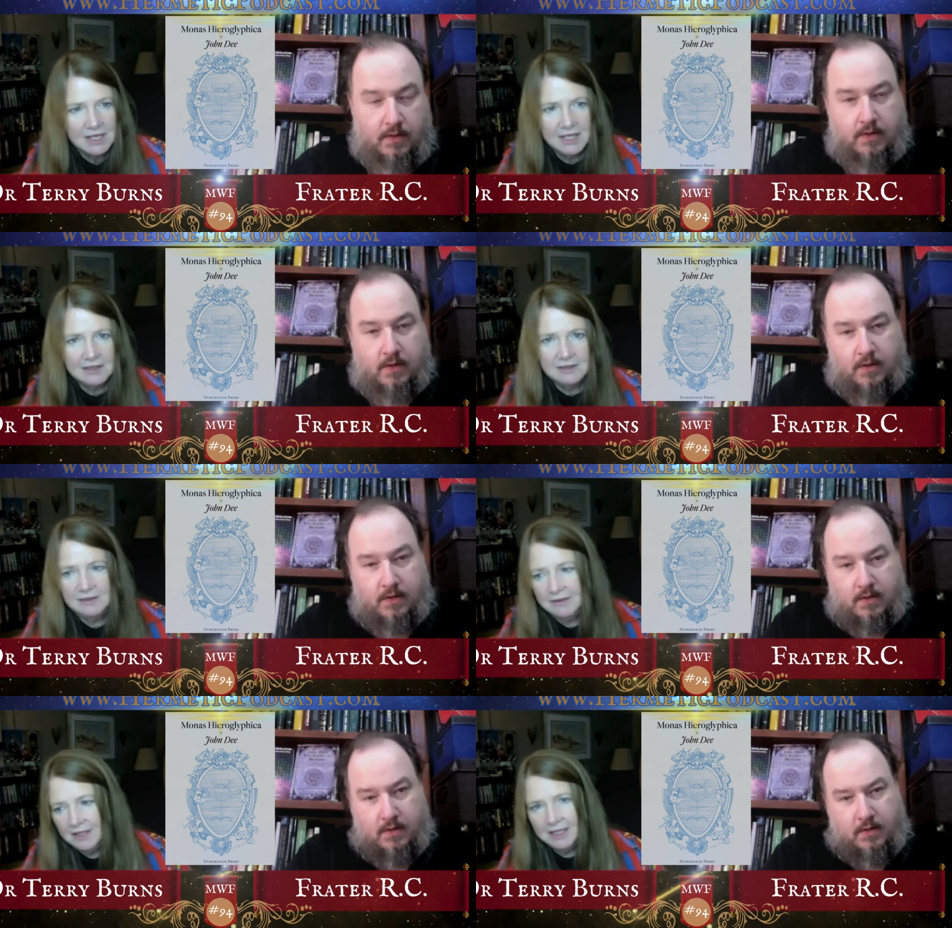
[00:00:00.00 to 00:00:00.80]
Speaker 1: it
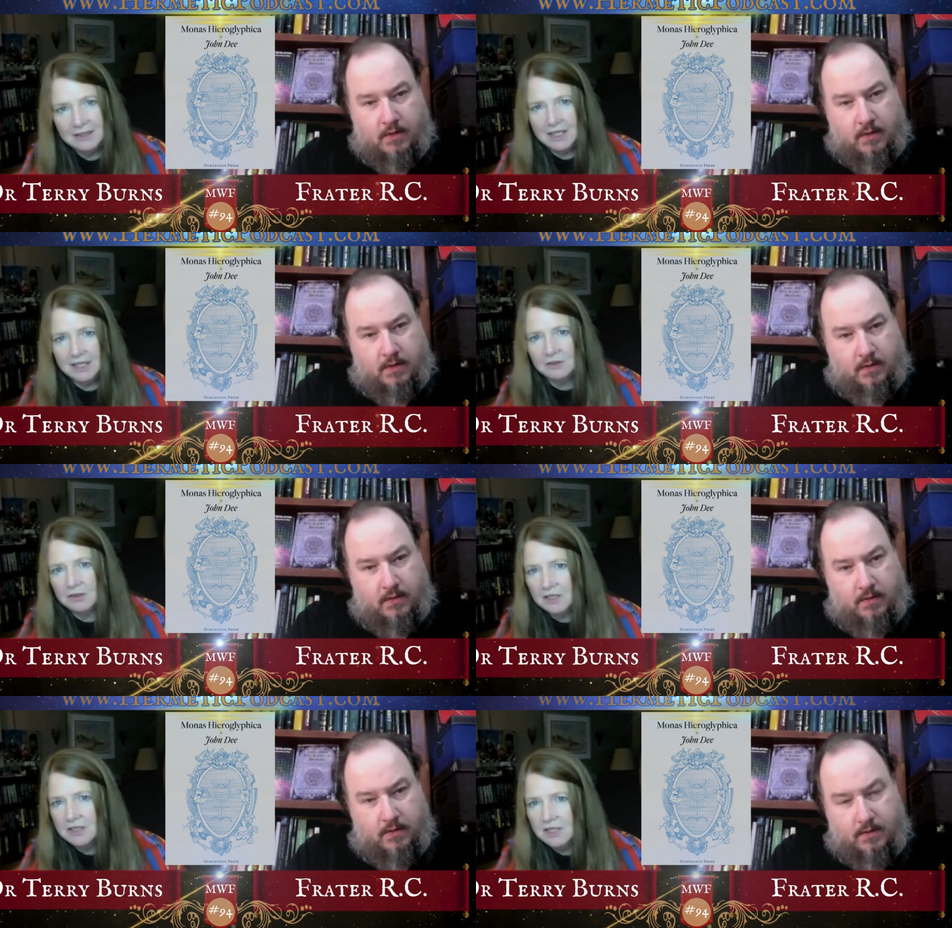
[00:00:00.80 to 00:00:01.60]
it gets
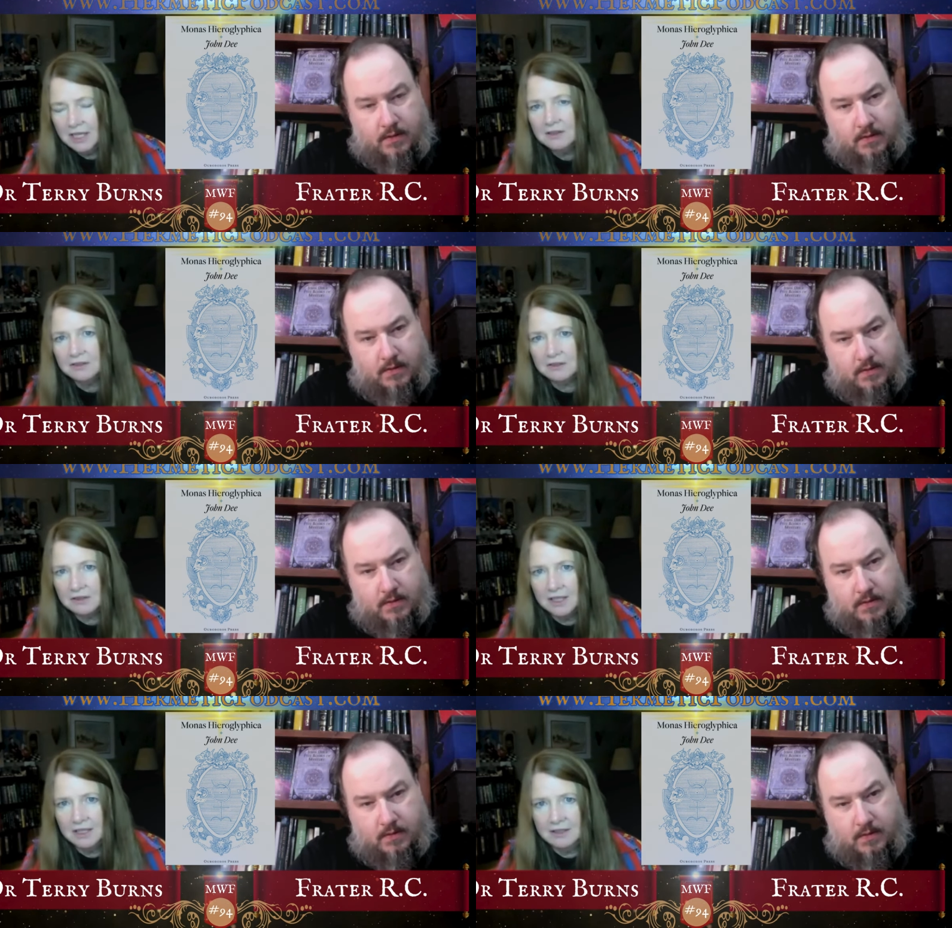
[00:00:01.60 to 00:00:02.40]
condensed
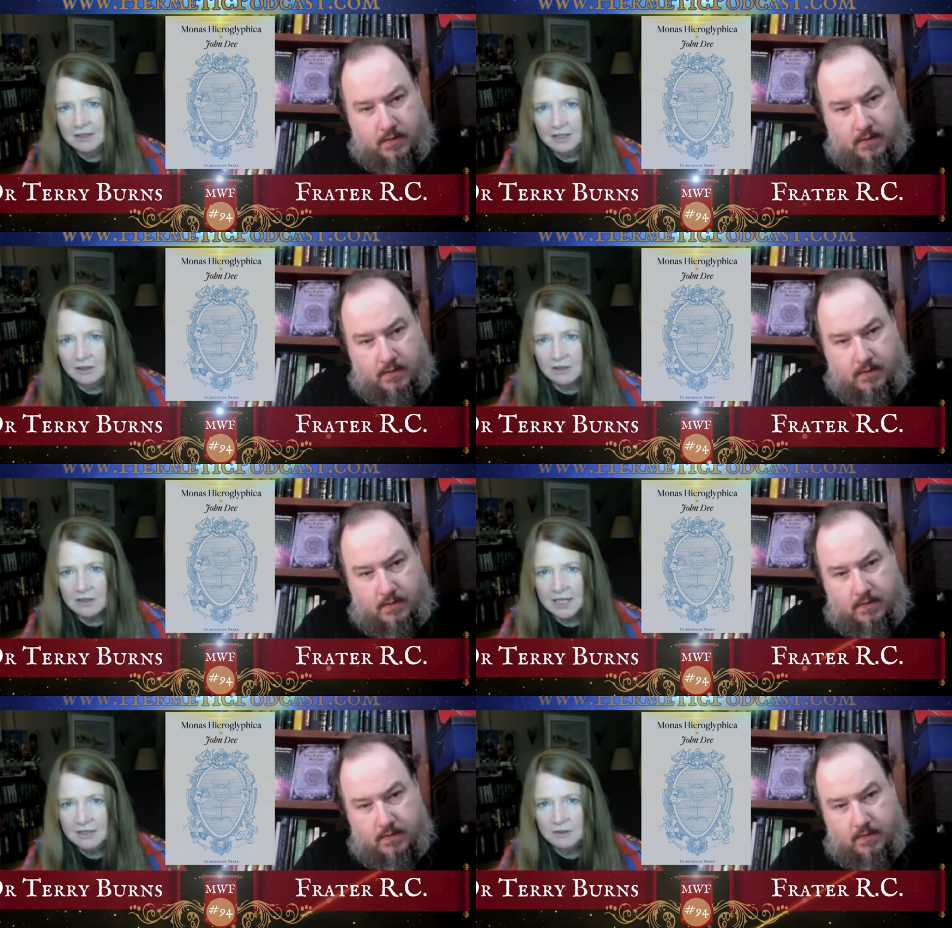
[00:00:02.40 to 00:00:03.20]
in in all
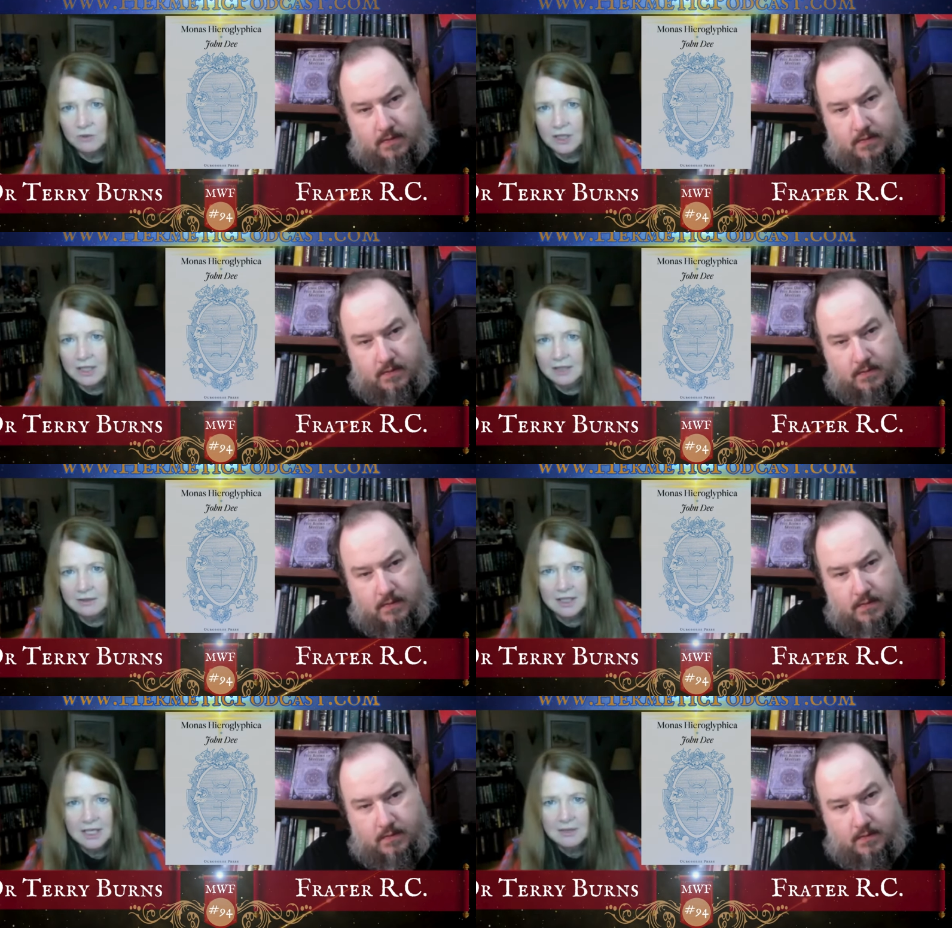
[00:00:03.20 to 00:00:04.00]
kinds of
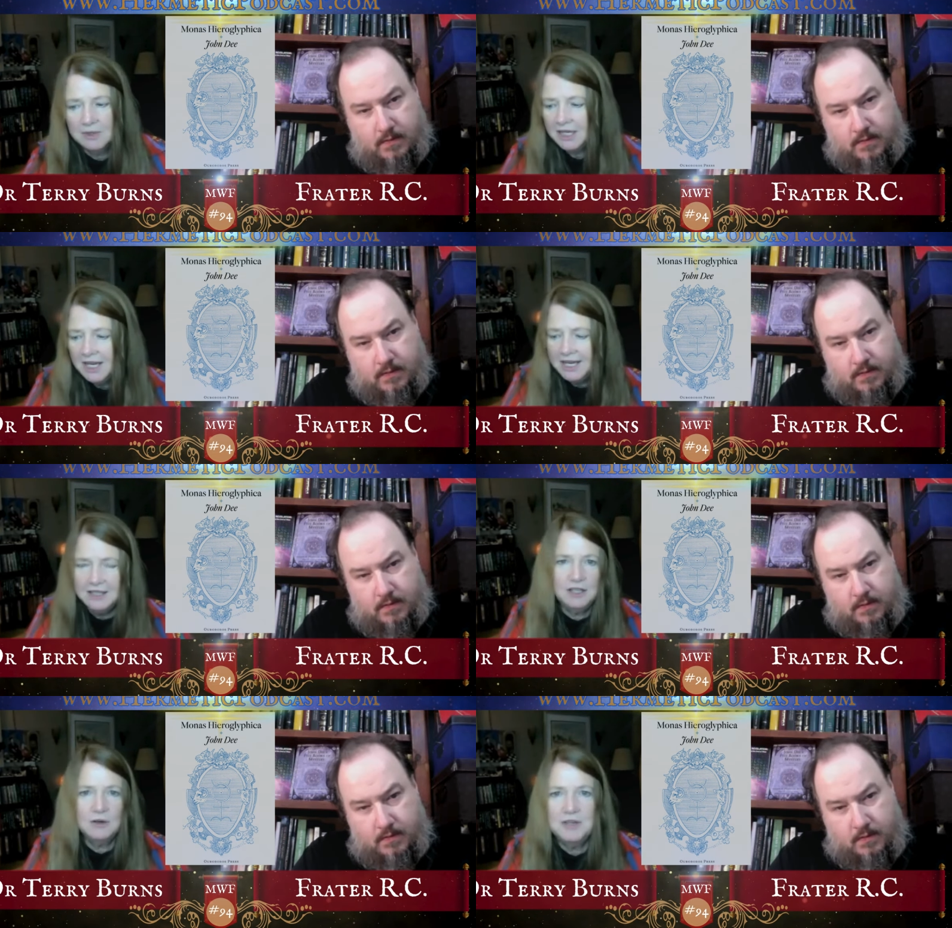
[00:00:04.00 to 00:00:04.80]
ways but
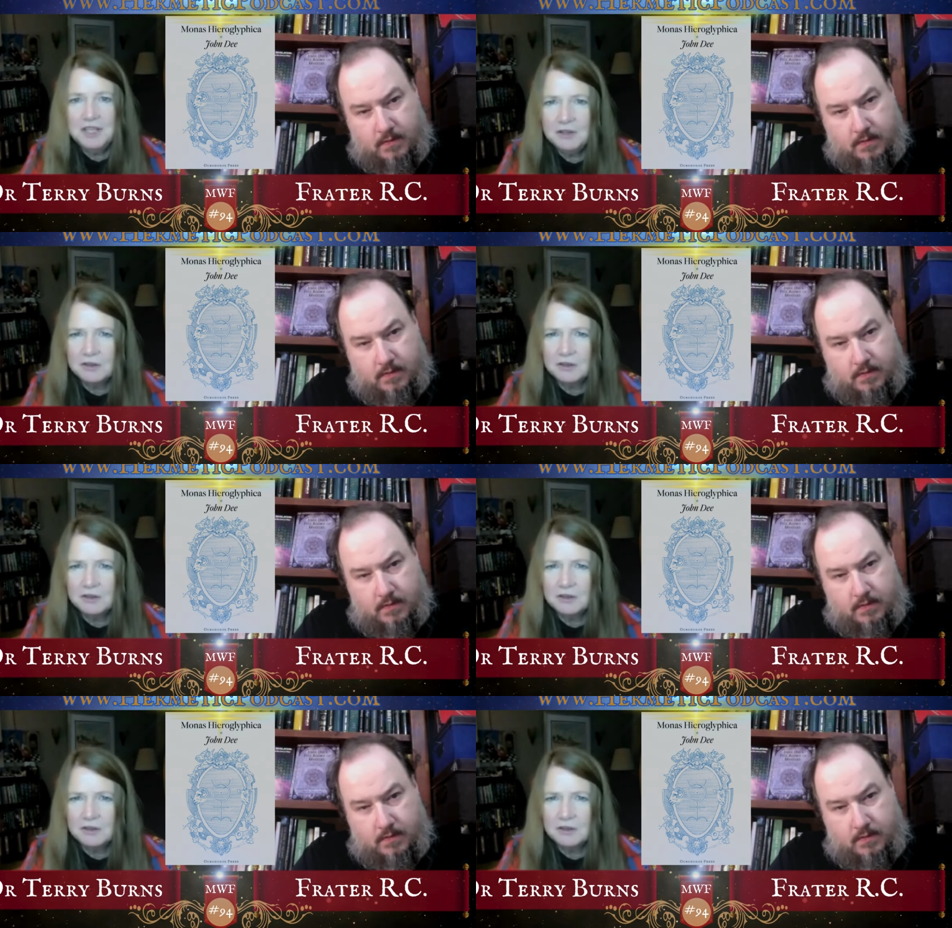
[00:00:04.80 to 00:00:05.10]
and you know and then